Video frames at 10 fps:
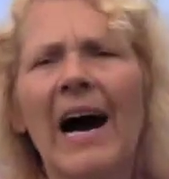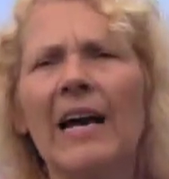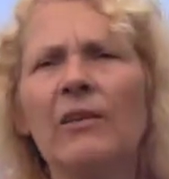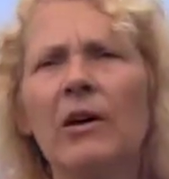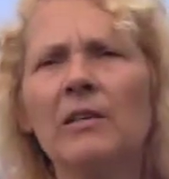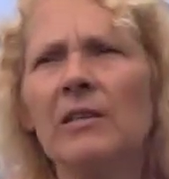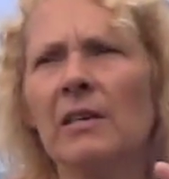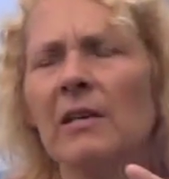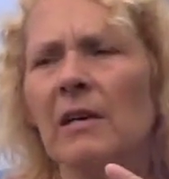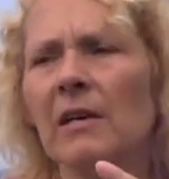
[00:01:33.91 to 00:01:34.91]
I got
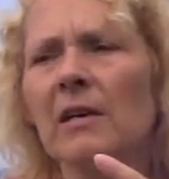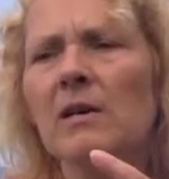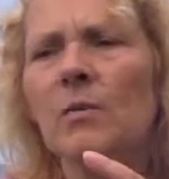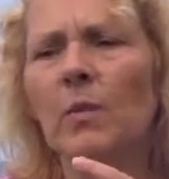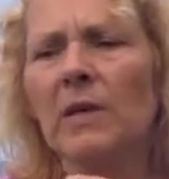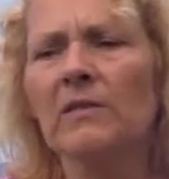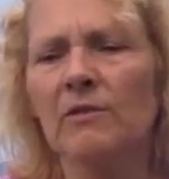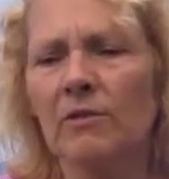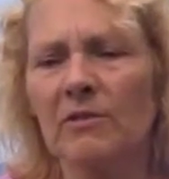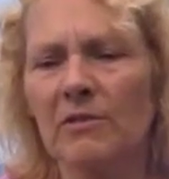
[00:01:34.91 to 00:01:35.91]
uh, one
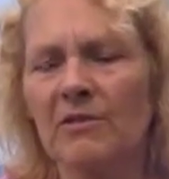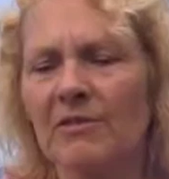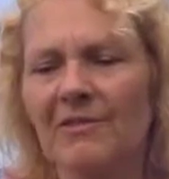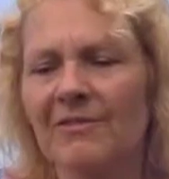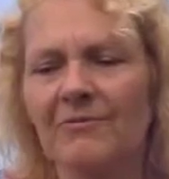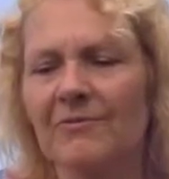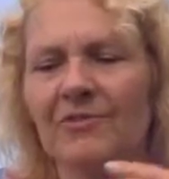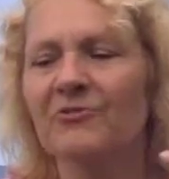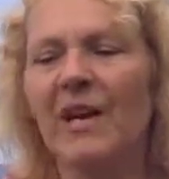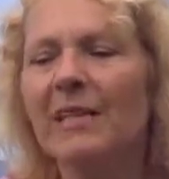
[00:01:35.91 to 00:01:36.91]

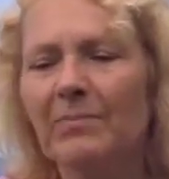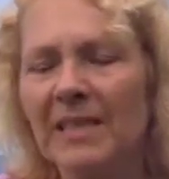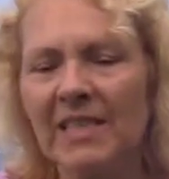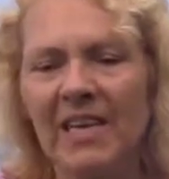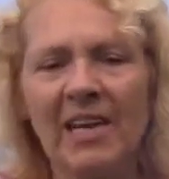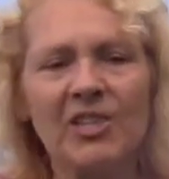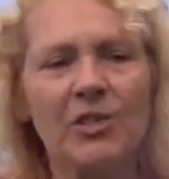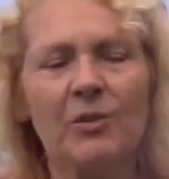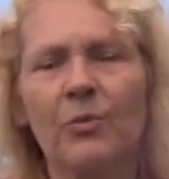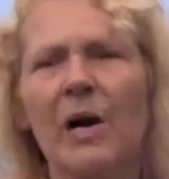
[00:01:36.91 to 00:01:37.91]
great
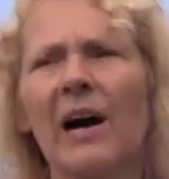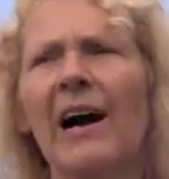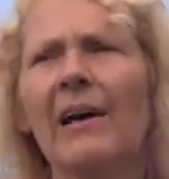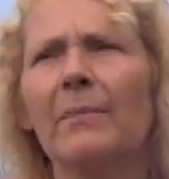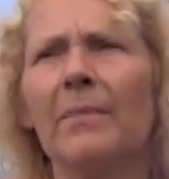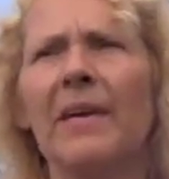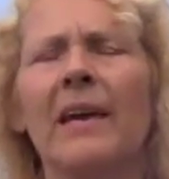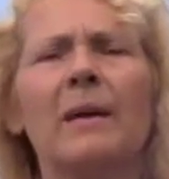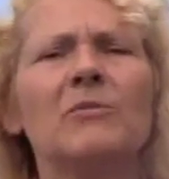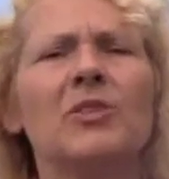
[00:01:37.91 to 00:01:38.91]
meditation where I
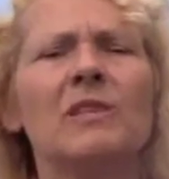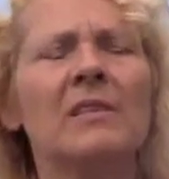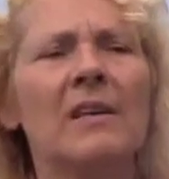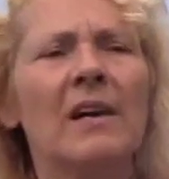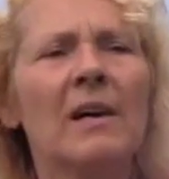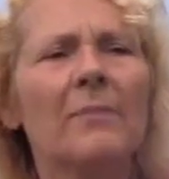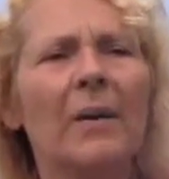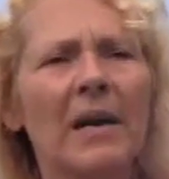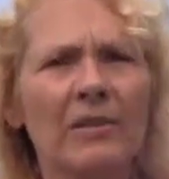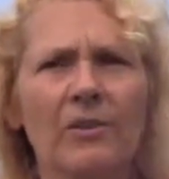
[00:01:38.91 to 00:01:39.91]
became just
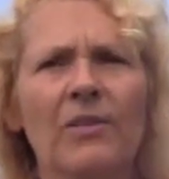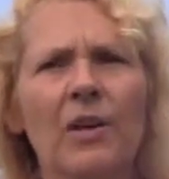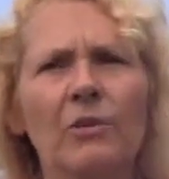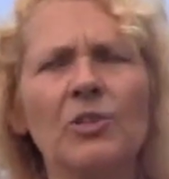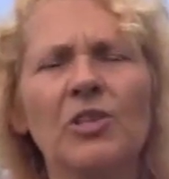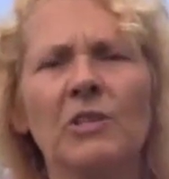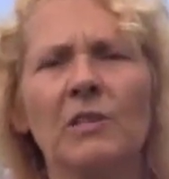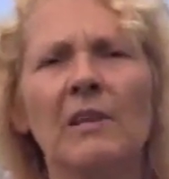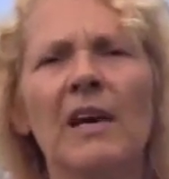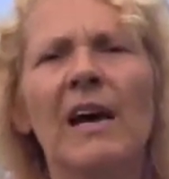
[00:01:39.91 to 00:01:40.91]
part of the
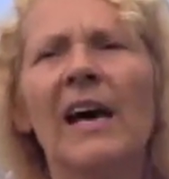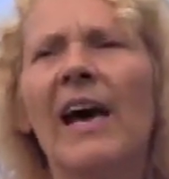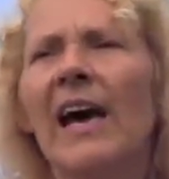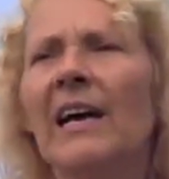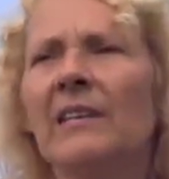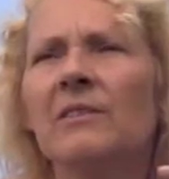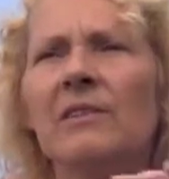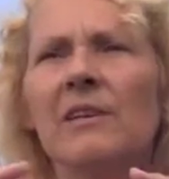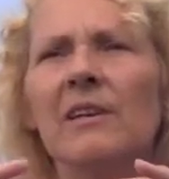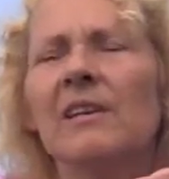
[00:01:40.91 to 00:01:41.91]
ocean
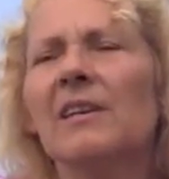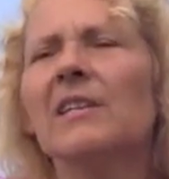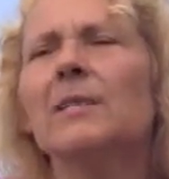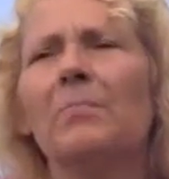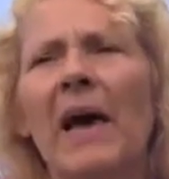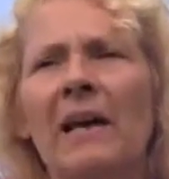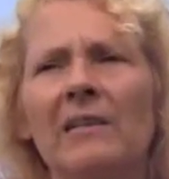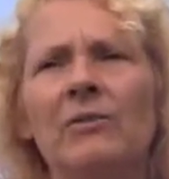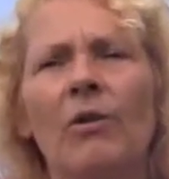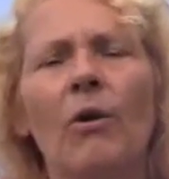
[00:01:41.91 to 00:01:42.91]
and
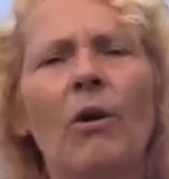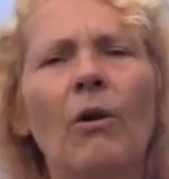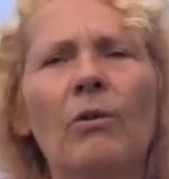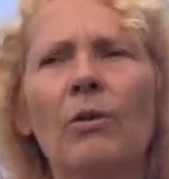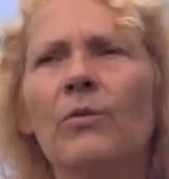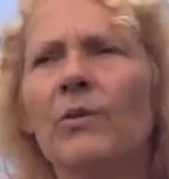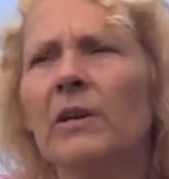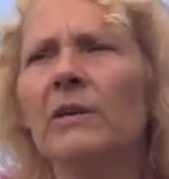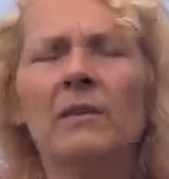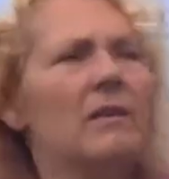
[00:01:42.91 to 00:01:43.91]
expanded all
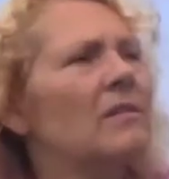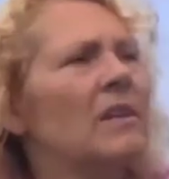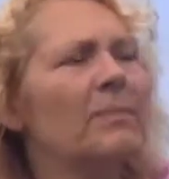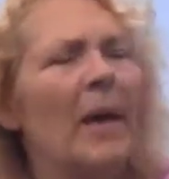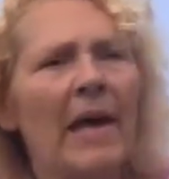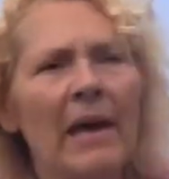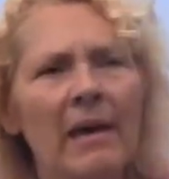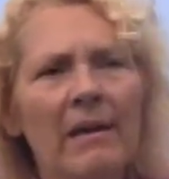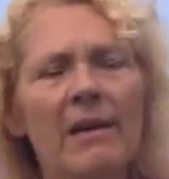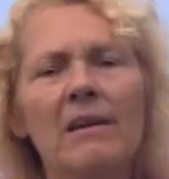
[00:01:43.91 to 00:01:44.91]
over the
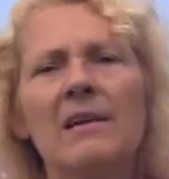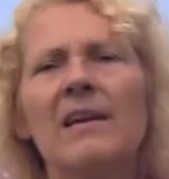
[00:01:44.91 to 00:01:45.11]
bay